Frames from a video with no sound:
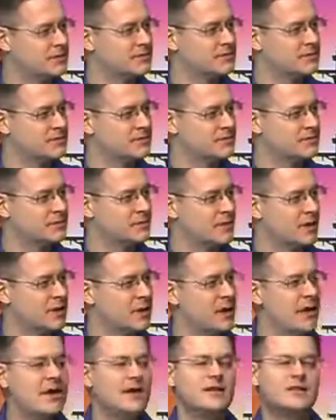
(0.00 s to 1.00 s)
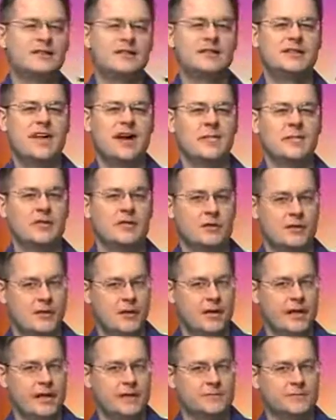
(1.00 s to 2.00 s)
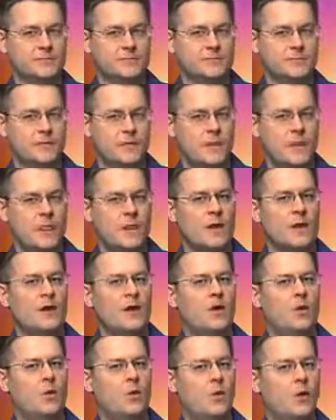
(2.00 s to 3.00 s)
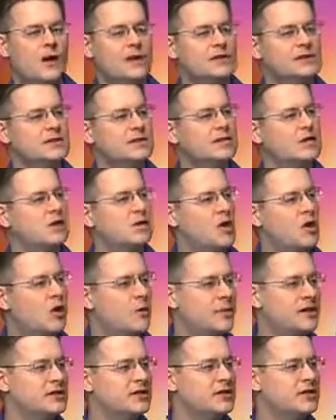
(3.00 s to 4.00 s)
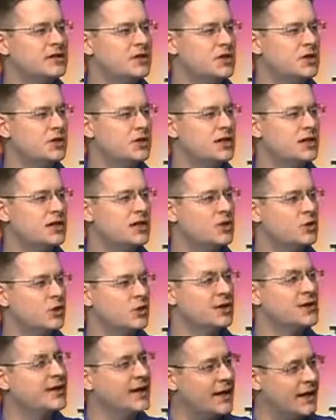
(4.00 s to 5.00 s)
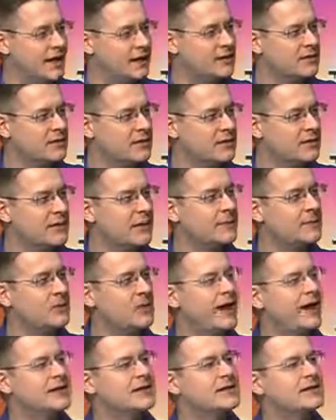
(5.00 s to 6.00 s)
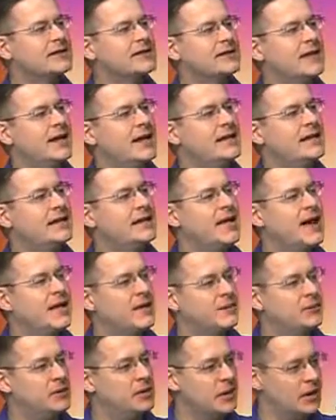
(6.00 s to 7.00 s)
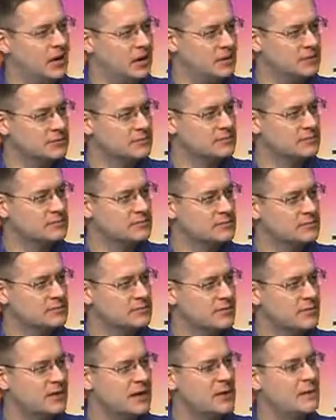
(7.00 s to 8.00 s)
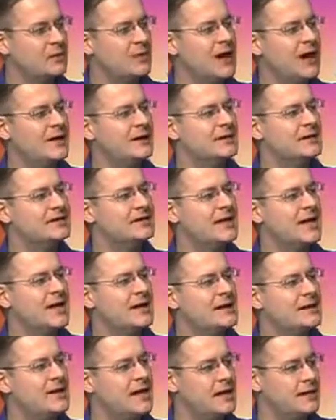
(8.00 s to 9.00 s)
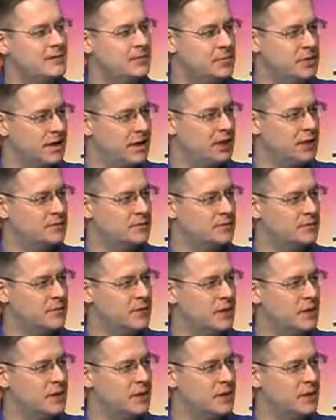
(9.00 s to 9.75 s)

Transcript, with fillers: Mm. Step three, once the Romans knew that you were dead, yeah. they practiced a death blow. Yeah. They practiced a death blow.